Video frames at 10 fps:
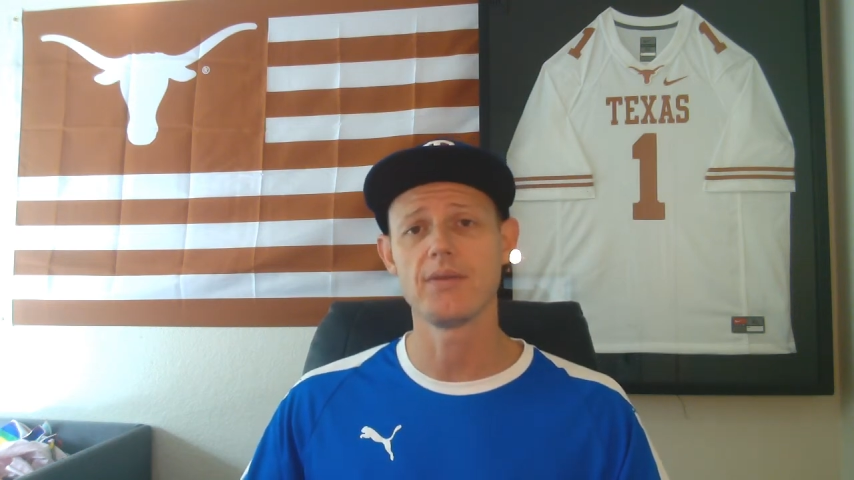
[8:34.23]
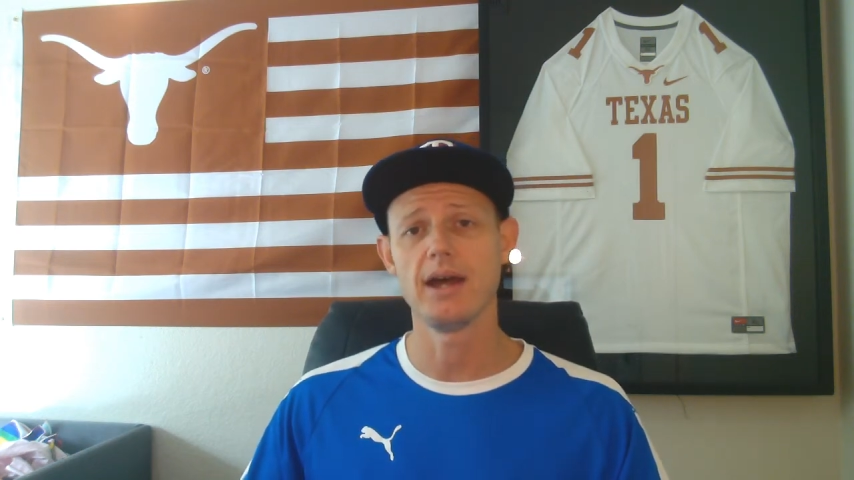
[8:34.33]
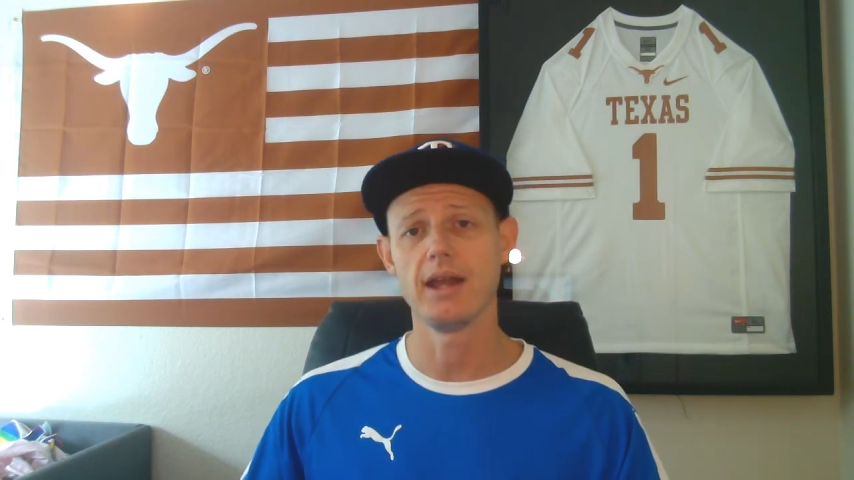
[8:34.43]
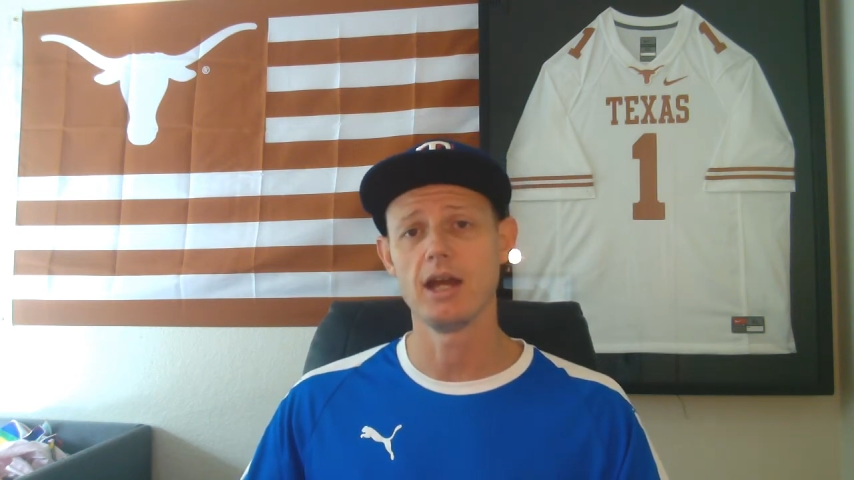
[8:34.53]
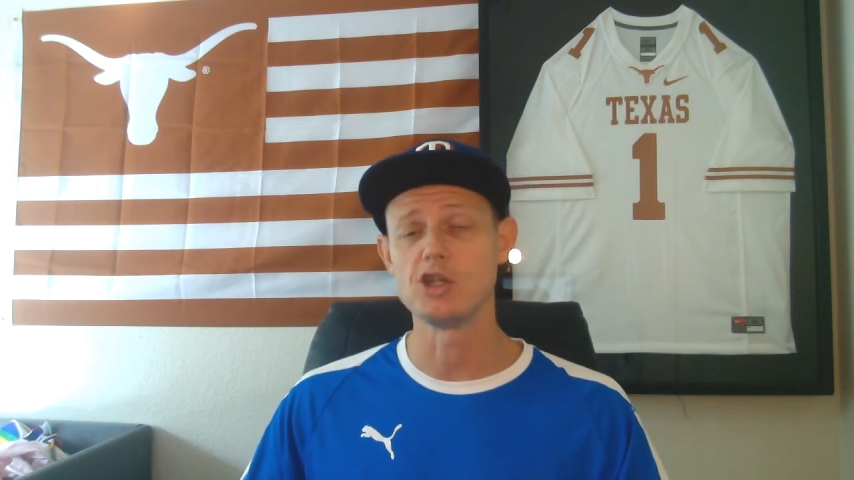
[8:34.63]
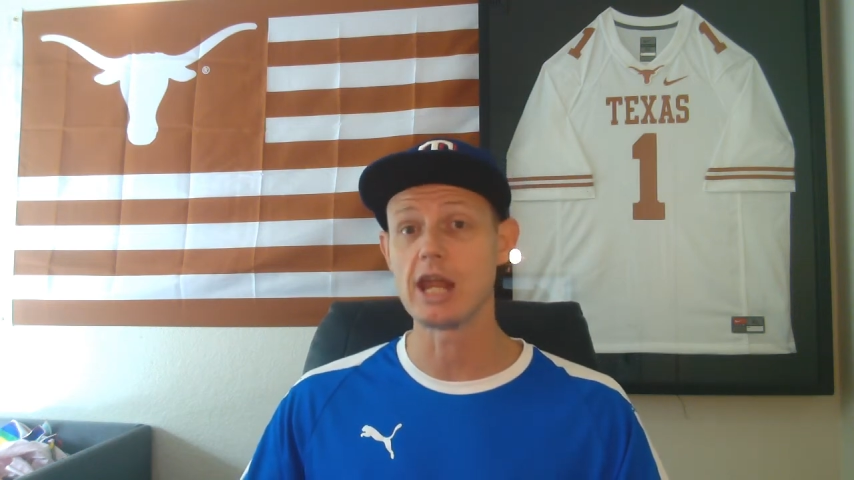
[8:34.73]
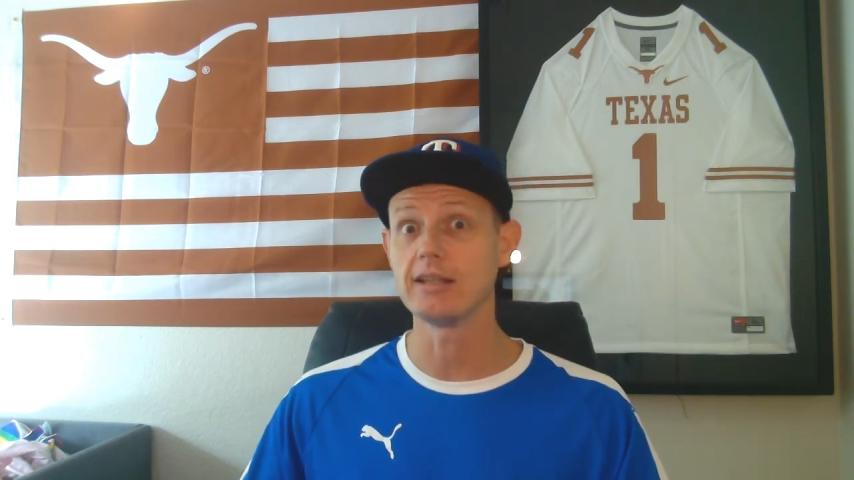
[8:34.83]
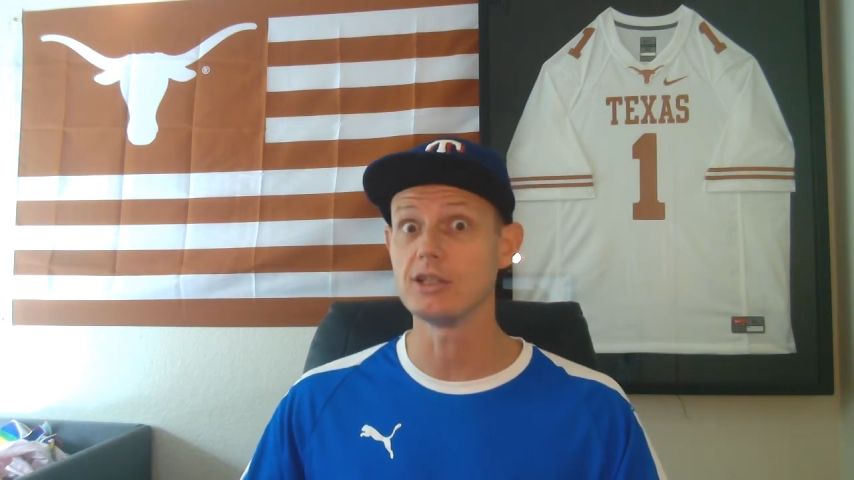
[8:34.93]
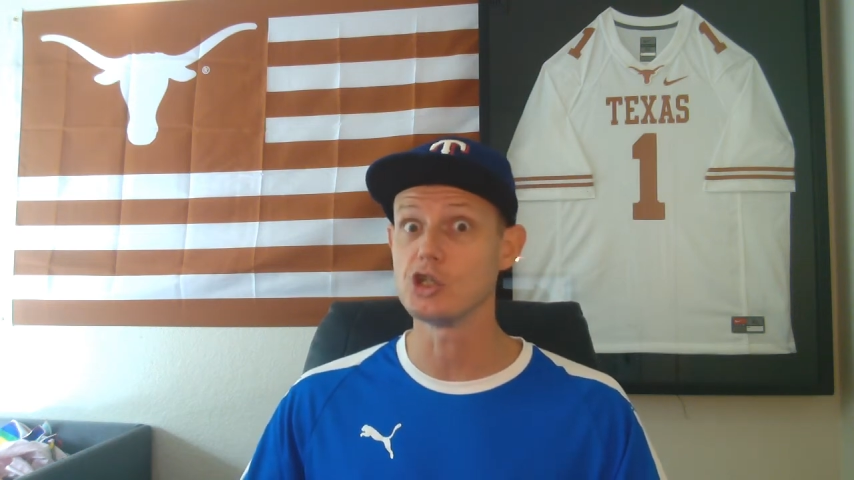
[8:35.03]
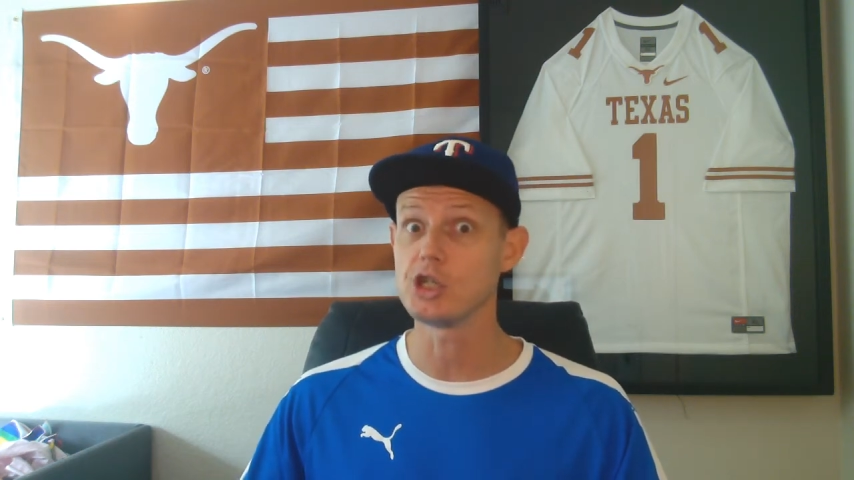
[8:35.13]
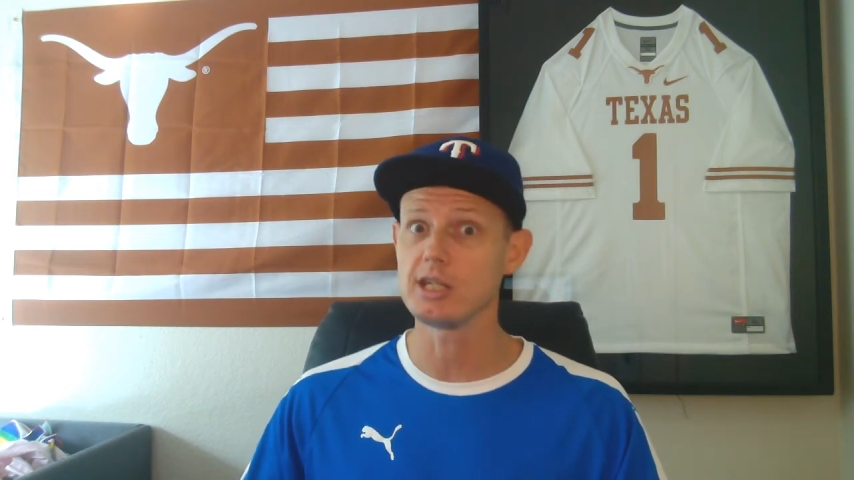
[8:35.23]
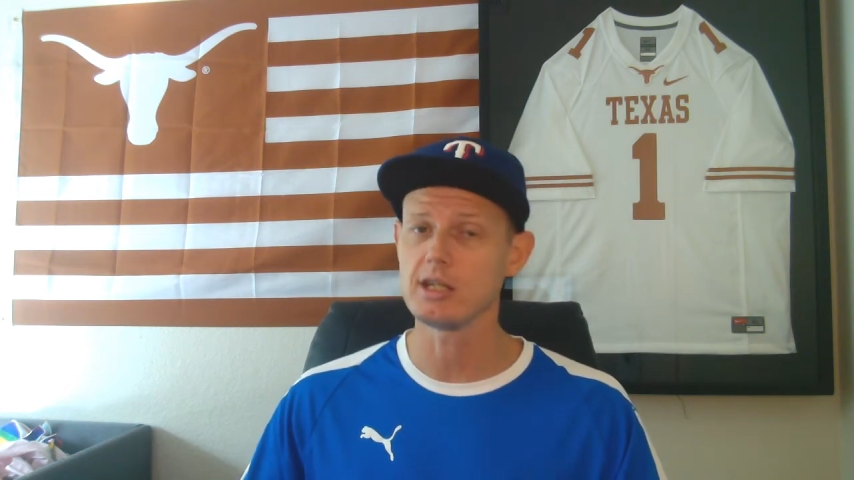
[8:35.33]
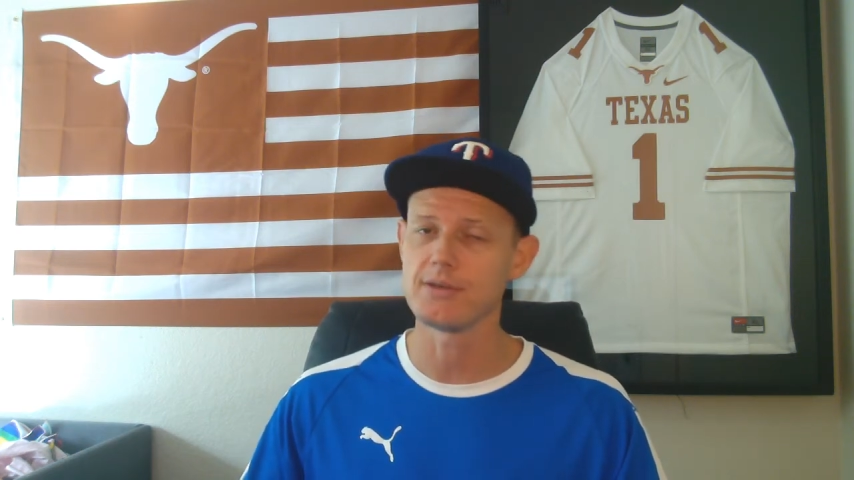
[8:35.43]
that Jalen G in